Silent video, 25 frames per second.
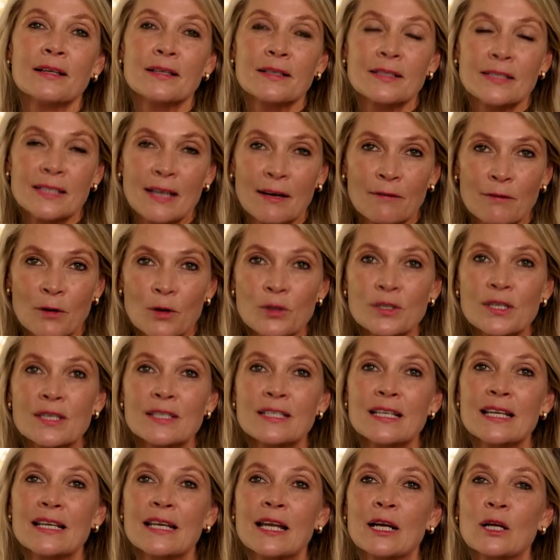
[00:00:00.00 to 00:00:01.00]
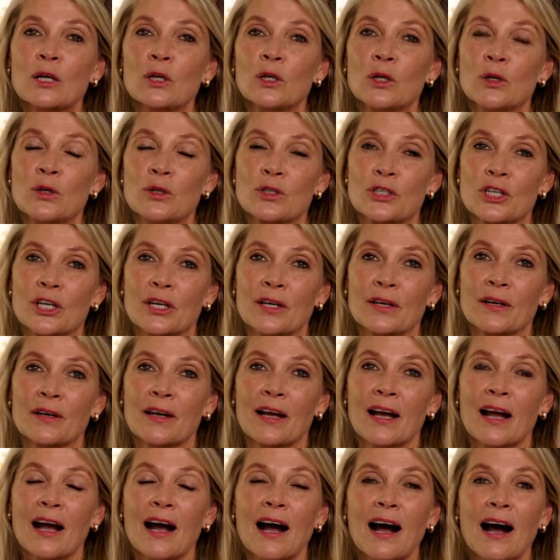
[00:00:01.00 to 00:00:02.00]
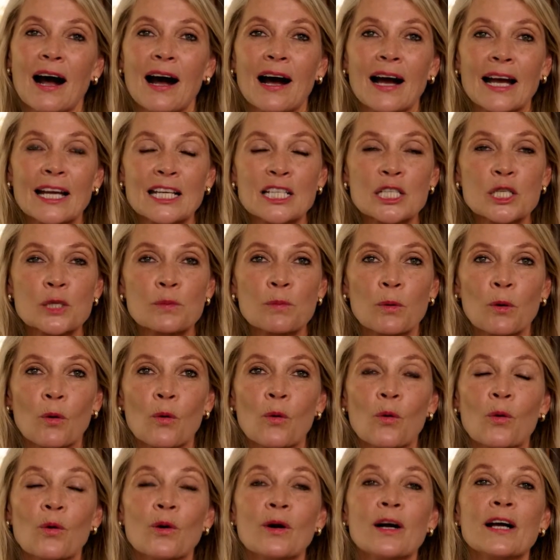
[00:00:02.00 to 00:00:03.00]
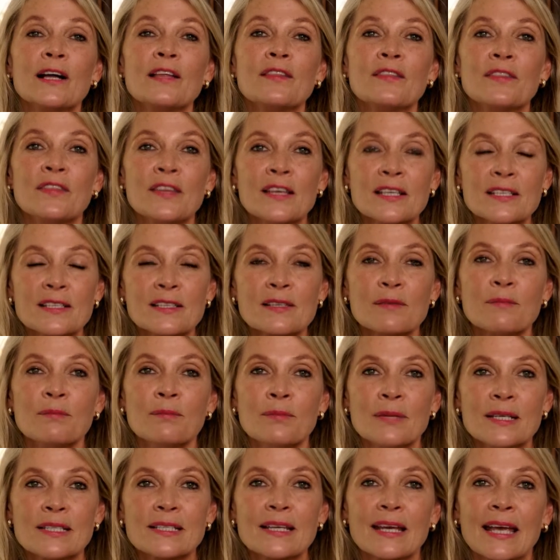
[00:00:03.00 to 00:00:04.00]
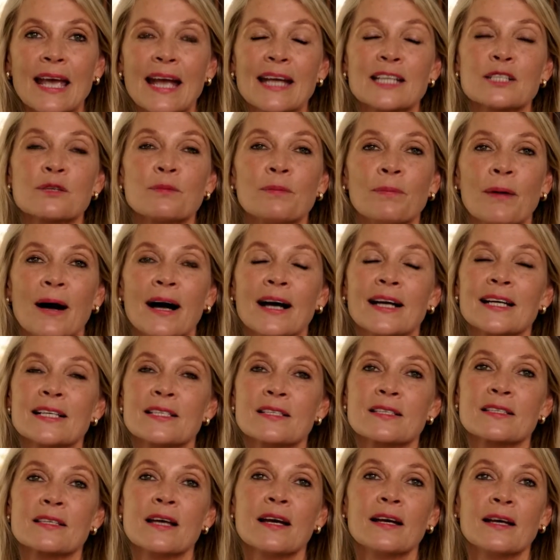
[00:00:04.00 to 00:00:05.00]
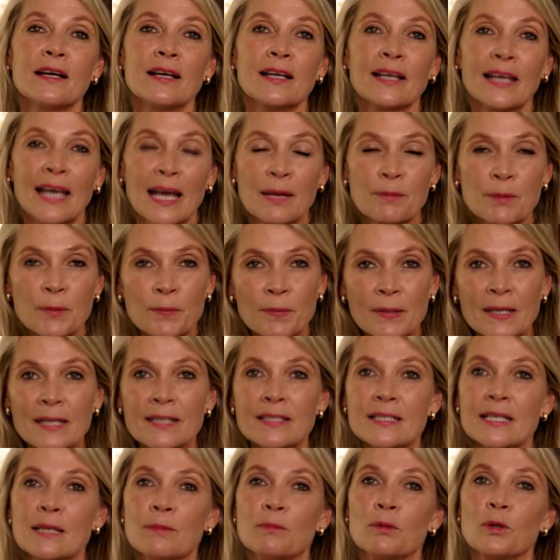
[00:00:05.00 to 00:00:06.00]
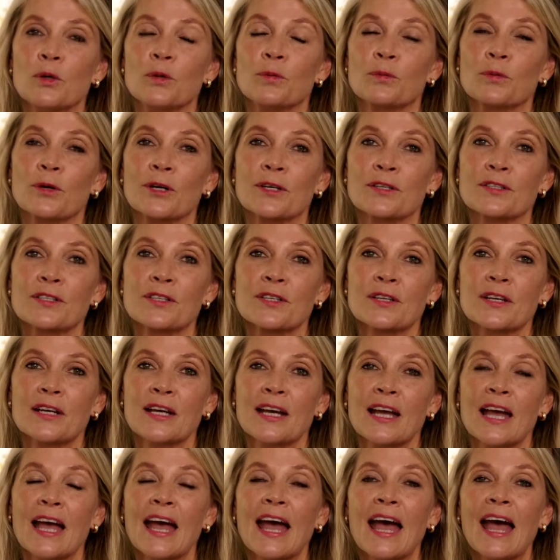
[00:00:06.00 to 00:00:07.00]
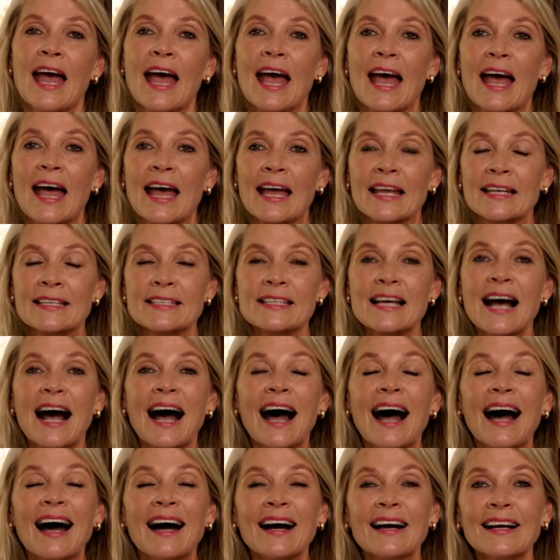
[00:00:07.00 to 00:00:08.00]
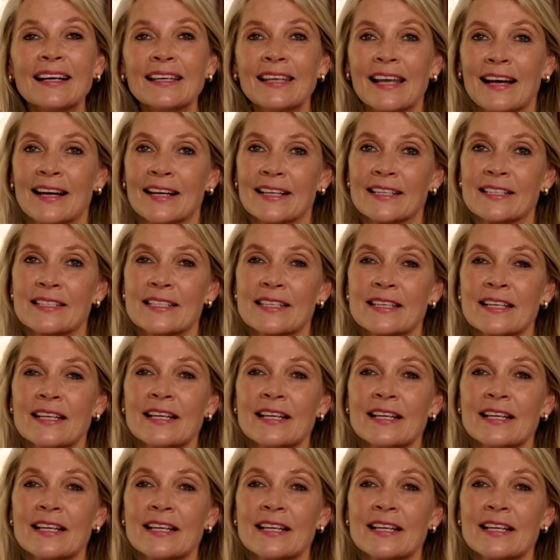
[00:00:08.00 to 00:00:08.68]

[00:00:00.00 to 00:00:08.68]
Diversity and Inclusion, I explore this mitigate bias capability blueprint and highlight